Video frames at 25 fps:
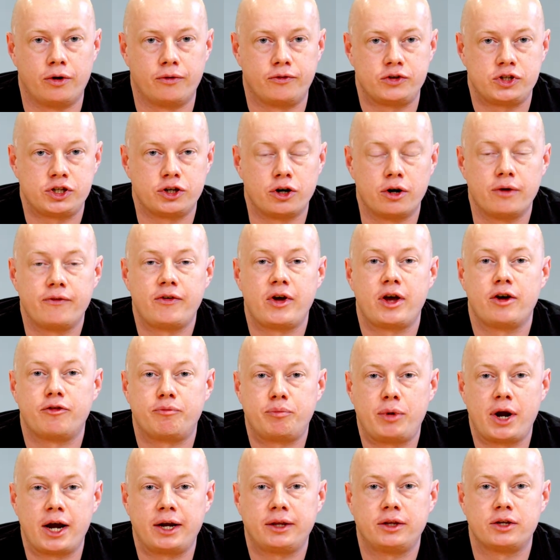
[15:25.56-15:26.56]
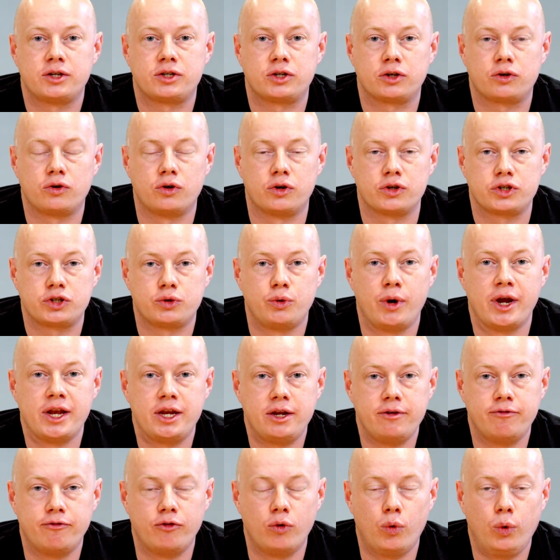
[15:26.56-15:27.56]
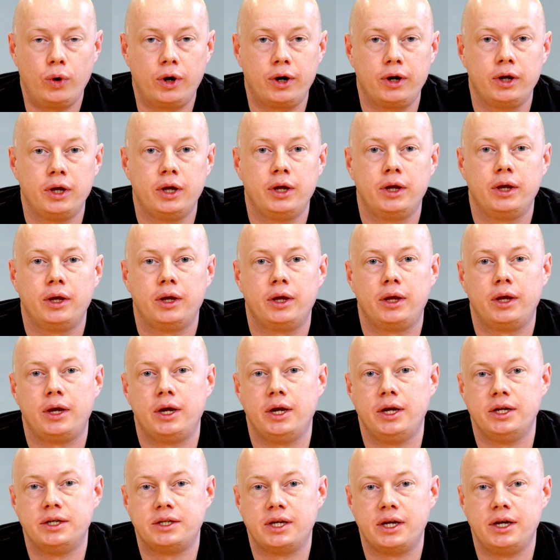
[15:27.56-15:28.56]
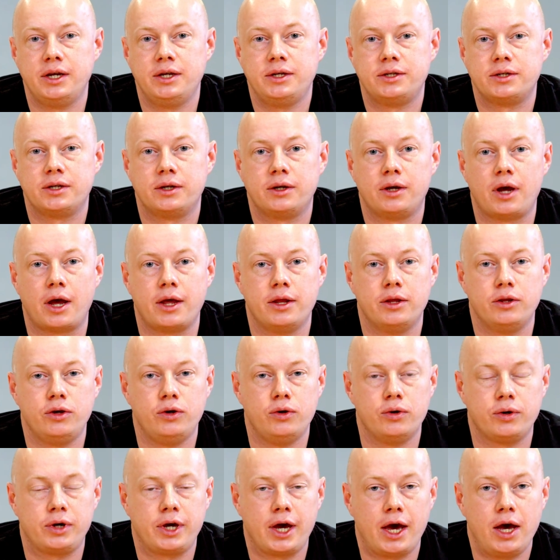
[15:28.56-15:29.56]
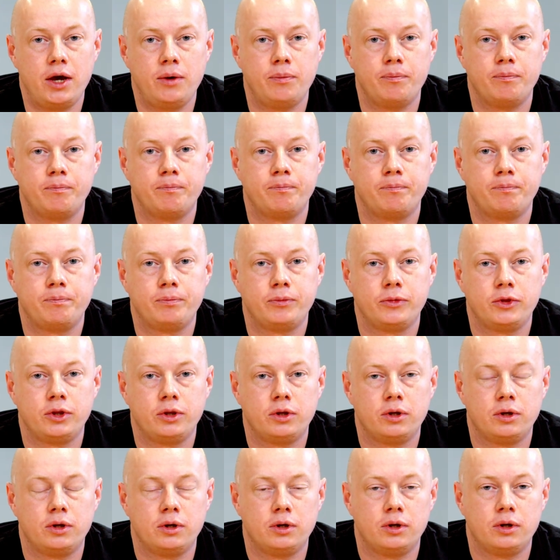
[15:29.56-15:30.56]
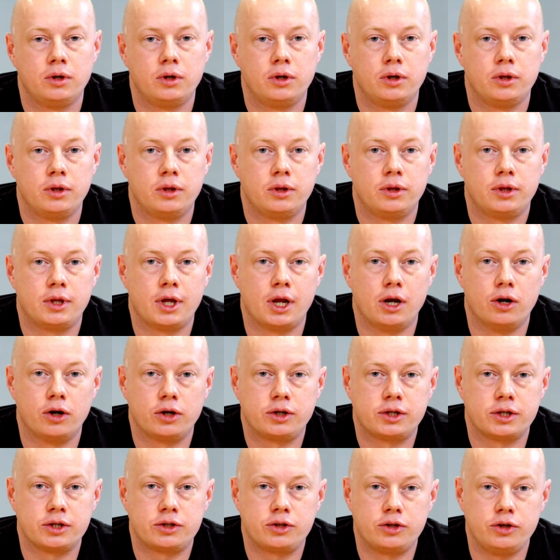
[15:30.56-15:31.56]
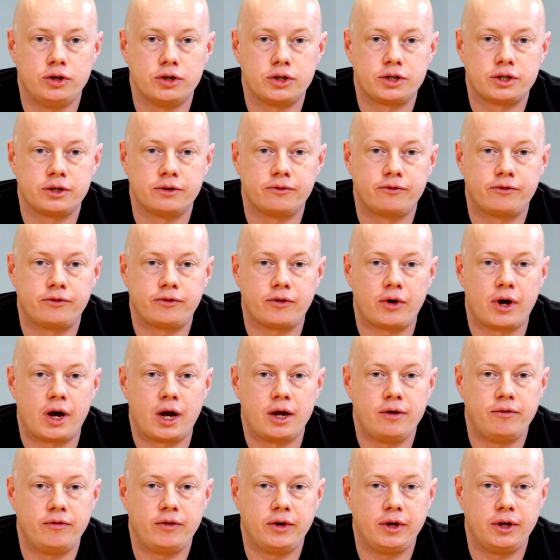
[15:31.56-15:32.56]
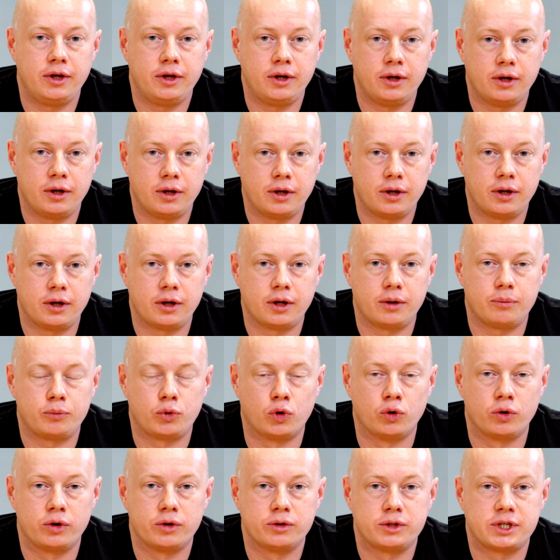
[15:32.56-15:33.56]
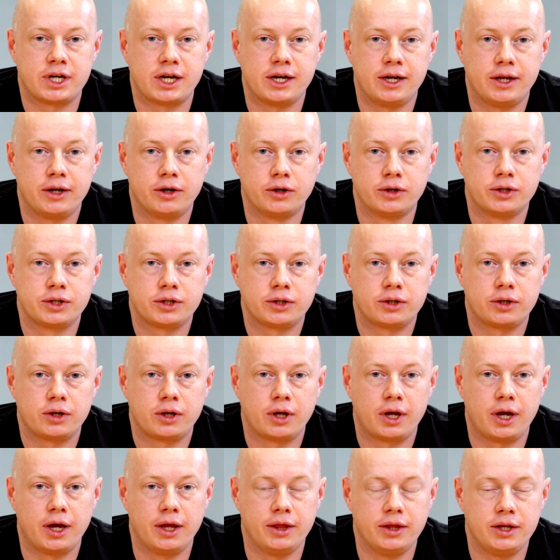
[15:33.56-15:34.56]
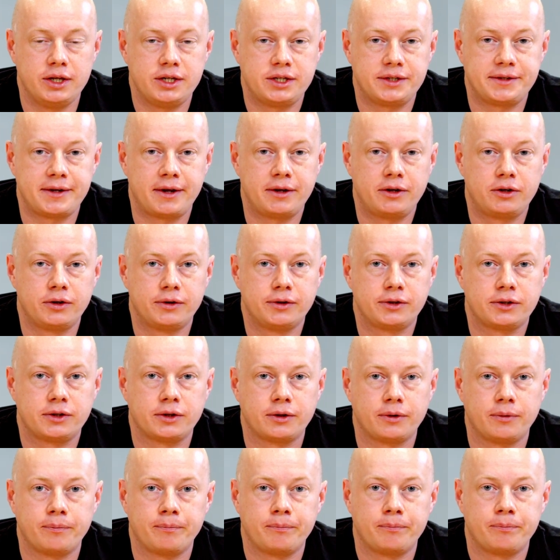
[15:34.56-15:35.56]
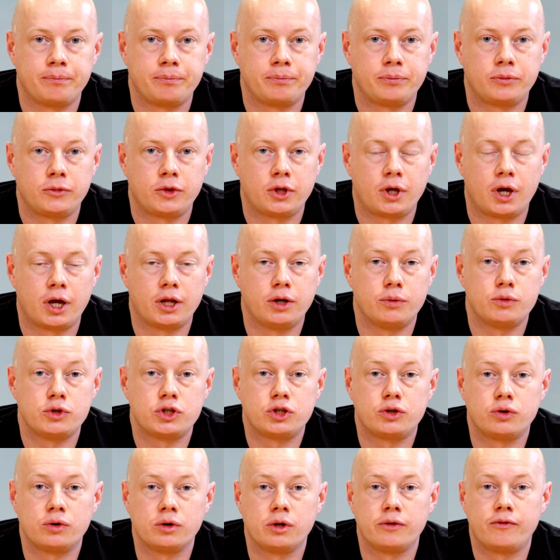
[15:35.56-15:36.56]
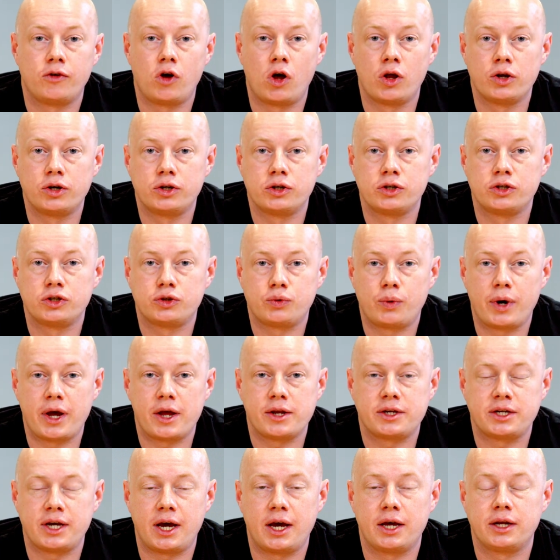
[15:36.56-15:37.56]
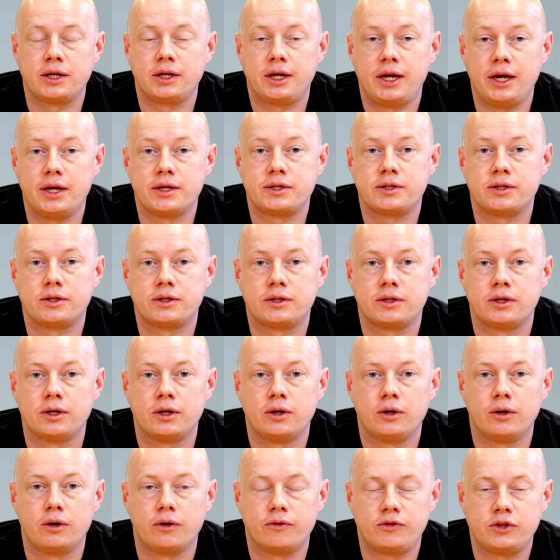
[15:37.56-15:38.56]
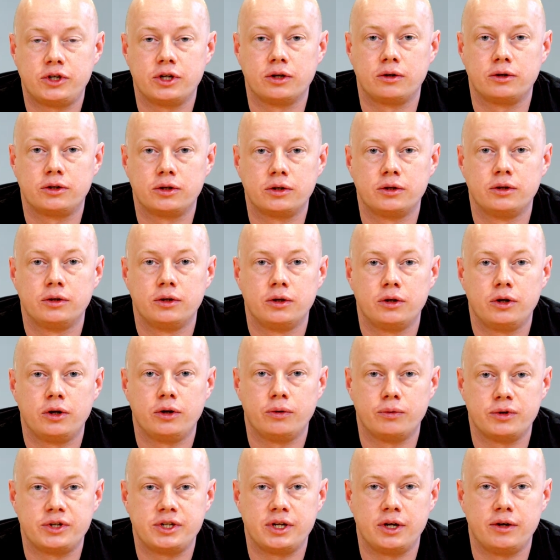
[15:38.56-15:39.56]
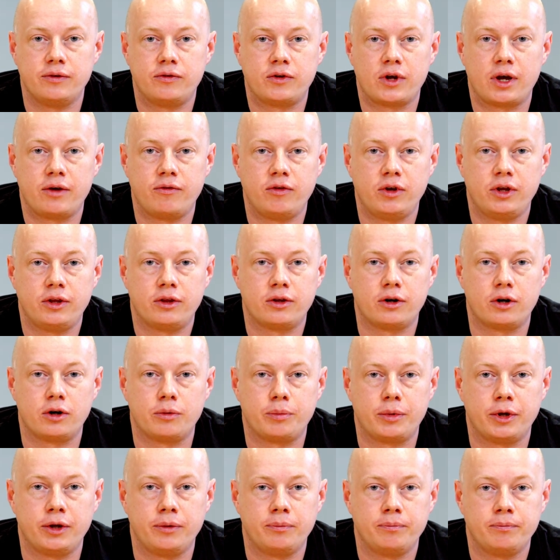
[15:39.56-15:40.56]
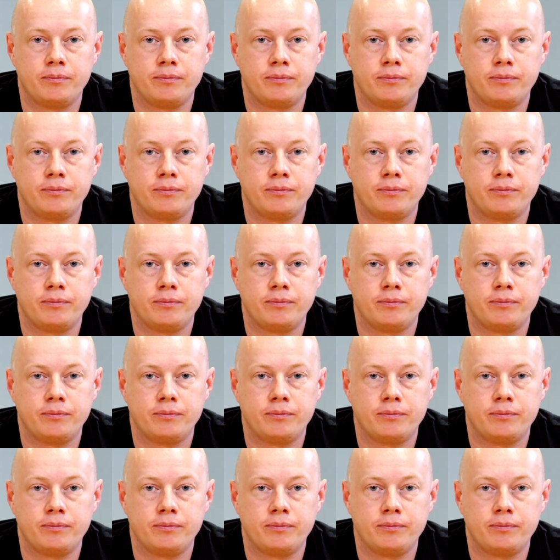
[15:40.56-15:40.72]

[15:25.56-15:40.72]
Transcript: survey of practice across 24 EDs in the UK. They looked at the use of IV bronchodilators in these centres, and there was a total of 110 cases of children who received IV therapy.